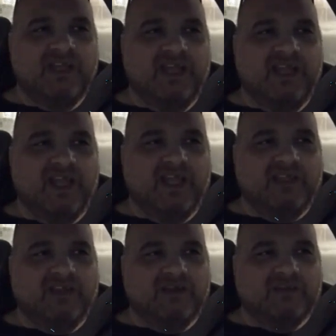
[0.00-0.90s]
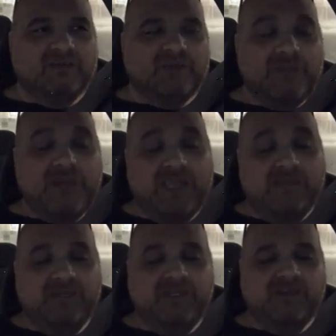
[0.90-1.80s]
and um, so I, I
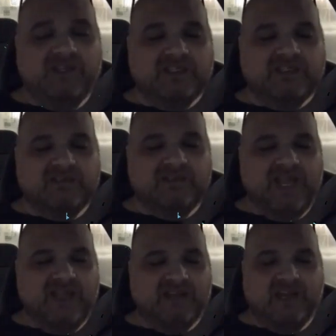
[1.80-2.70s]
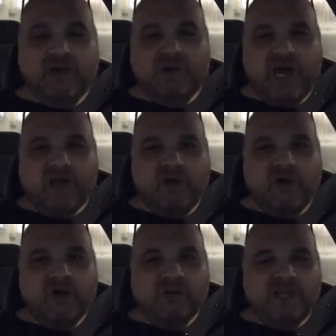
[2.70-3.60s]
immediately I cut out alcohol,